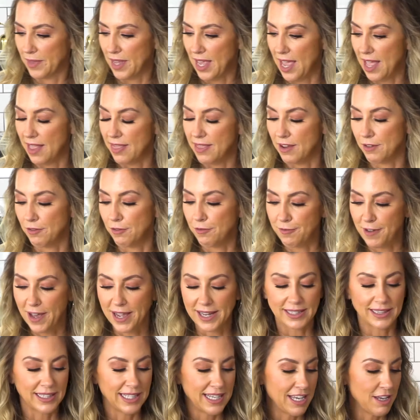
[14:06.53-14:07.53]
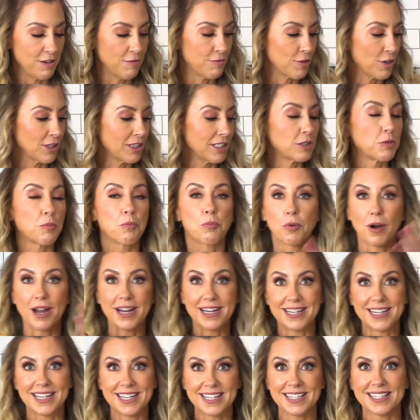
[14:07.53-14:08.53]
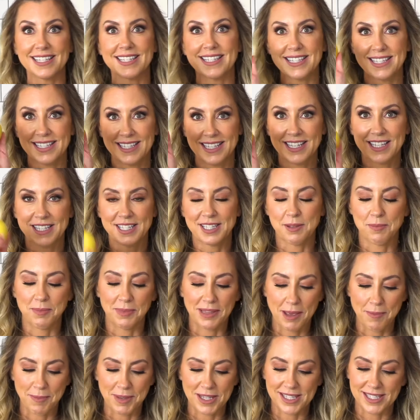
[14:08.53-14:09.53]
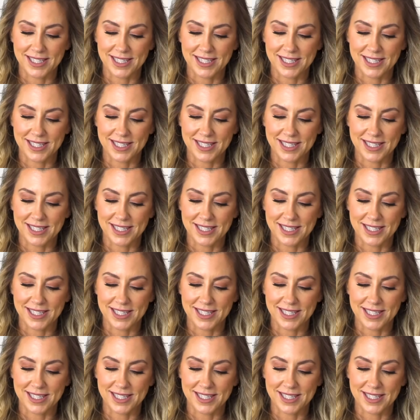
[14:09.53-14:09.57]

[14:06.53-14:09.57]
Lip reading: And then finally, for a little brightness, some lemon